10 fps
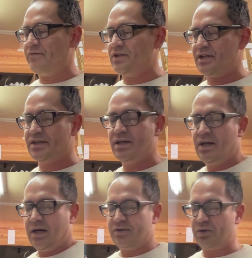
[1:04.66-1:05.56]
of just
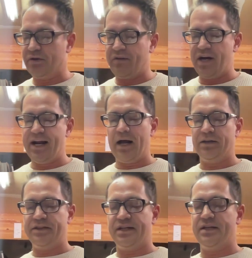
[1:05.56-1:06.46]
sort of
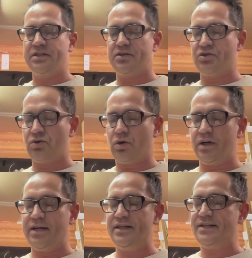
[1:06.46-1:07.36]
analogies and
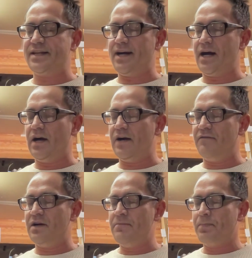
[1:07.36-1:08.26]
stories
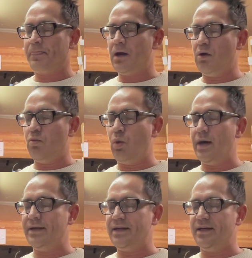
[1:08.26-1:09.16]
of uh,
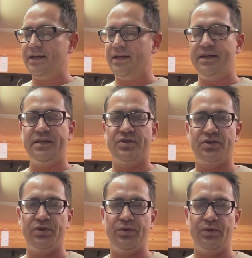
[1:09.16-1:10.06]
what it is
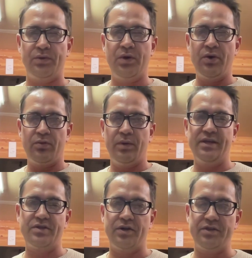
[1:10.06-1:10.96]
to
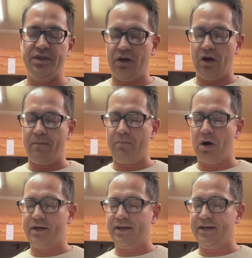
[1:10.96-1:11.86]
research the art
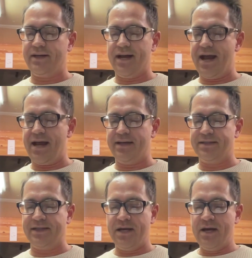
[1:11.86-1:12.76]
market,
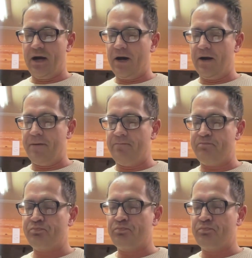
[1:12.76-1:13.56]
and um,